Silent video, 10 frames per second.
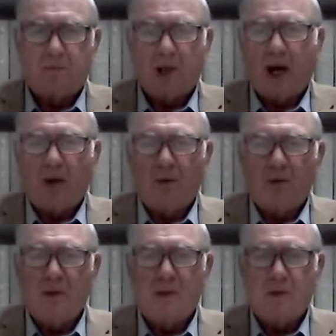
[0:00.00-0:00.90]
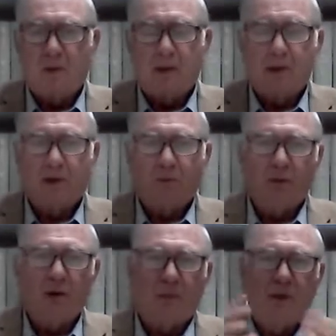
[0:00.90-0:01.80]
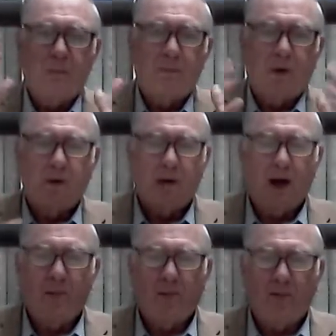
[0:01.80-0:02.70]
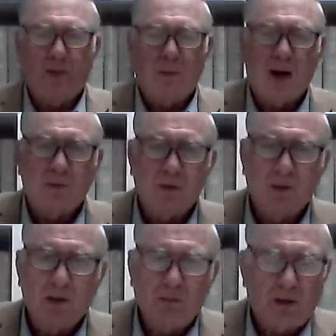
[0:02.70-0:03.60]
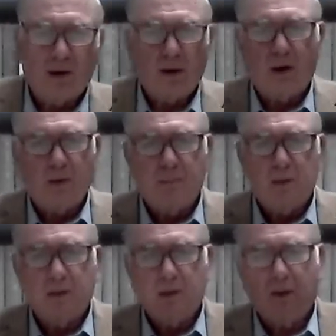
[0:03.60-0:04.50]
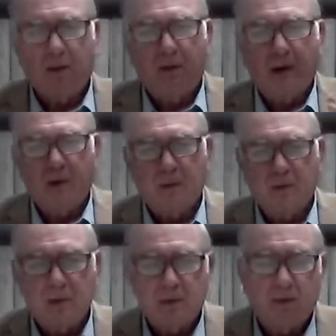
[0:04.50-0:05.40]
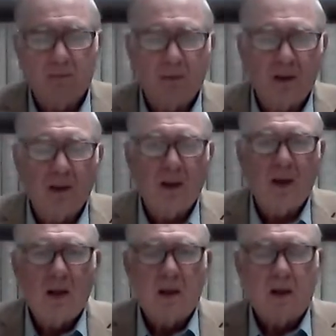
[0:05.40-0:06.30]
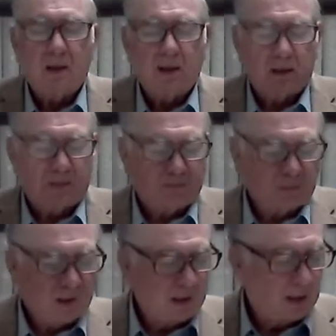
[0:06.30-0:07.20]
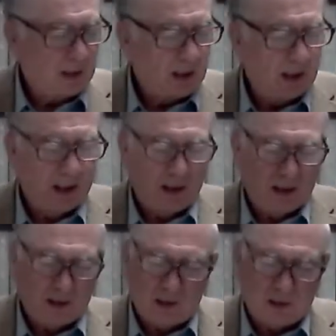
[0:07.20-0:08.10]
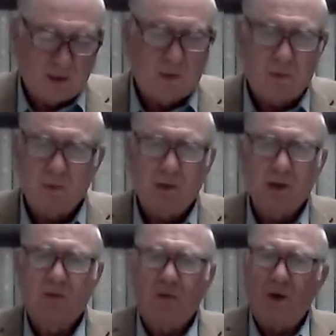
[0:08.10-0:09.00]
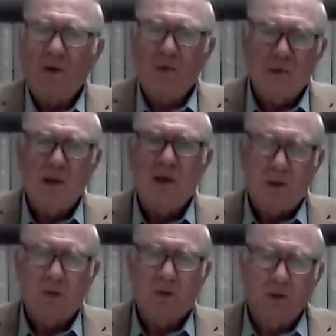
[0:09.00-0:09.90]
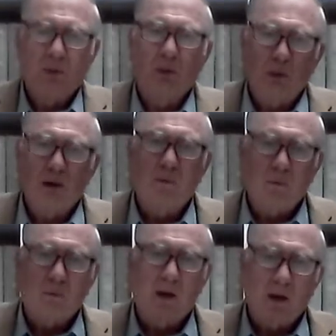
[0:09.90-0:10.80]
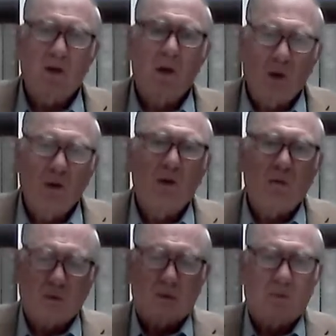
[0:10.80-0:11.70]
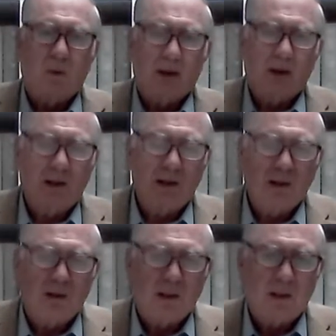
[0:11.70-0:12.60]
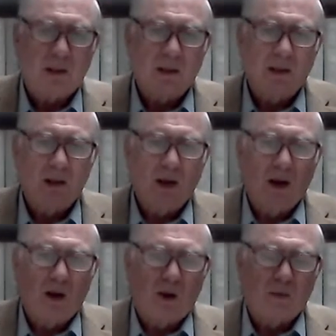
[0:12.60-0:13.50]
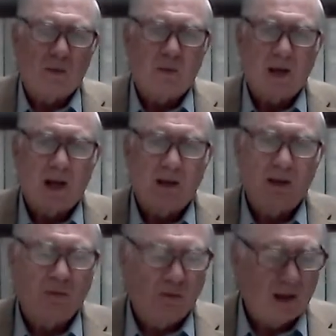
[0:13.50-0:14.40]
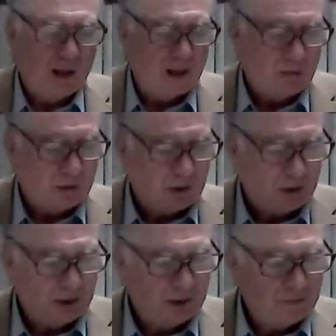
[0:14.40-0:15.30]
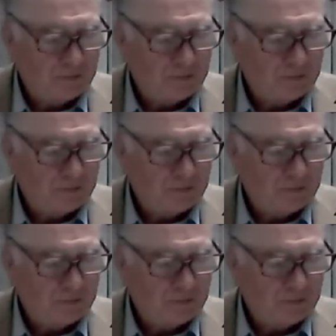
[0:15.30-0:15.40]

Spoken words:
towers, so they just worship up on top of the mountains, Mount Olympus, and all that sort of stuff. But uh, so this false religion was proliferating all over the place, you see, although they had different languages.